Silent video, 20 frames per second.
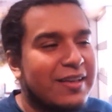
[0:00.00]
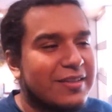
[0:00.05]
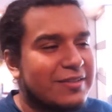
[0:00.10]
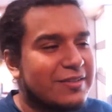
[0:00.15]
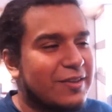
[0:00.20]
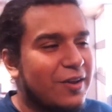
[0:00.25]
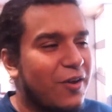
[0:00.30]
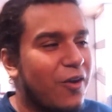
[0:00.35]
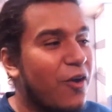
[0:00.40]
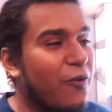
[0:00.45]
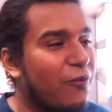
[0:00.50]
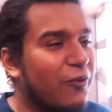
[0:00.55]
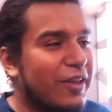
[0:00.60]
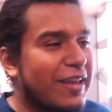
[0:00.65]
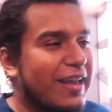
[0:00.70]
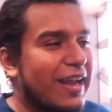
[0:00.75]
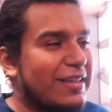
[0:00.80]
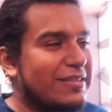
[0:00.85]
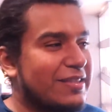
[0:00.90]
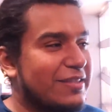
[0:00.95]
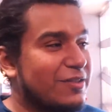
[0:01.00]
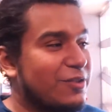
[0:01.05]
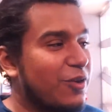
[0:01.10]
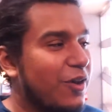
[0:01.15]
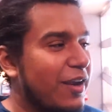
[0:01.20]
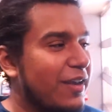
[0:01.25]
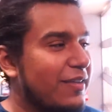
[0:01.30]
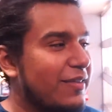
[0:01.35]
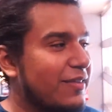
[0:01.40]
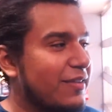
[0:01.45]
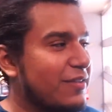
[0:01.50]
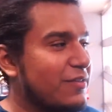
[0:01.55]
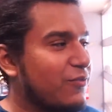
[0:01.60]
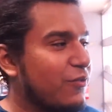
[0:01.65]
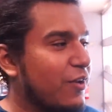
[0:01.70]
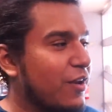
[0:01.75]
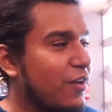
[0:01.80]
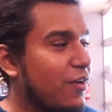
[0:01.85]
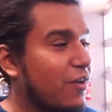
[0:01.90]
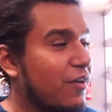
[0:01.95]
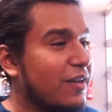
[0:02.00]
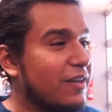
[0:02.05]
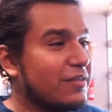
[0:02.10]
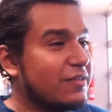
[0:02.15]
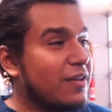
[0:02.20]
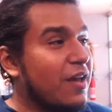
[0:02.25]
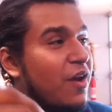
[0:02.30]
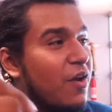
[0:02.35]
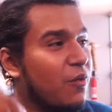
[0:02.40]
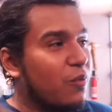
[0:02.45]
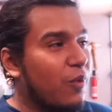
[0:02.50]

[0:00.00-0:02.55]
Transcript: So hopefully you guys enjoyed this video because